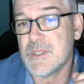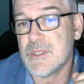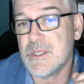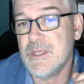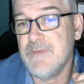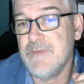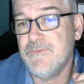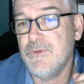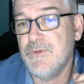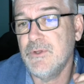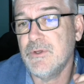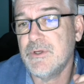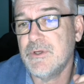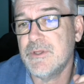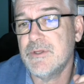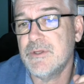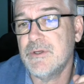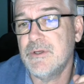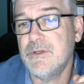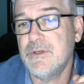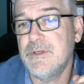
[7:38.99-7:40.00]
If you look in
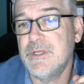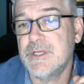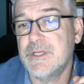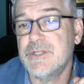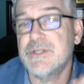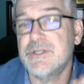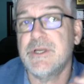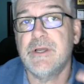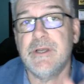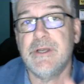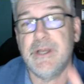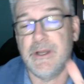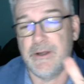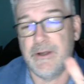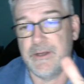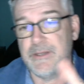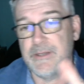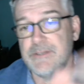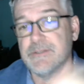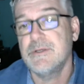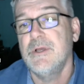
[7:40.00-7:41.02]
the dictionary, here it
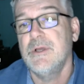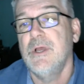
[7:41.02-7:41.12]
is.